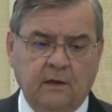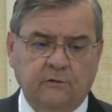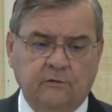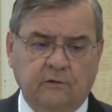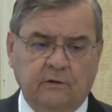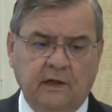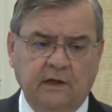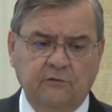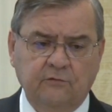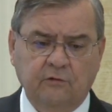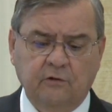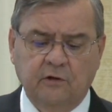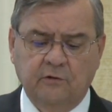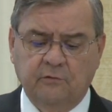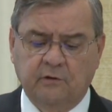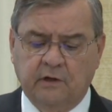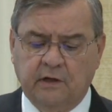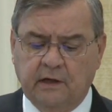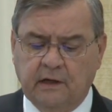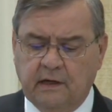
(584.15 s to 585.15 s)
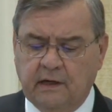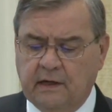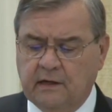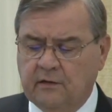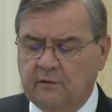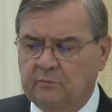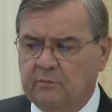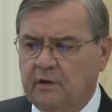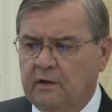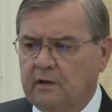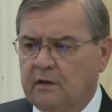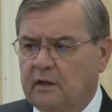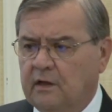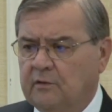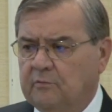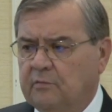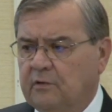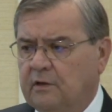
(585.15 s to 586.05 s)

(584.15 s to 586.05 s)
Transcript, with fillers: So that's really what I had in mind.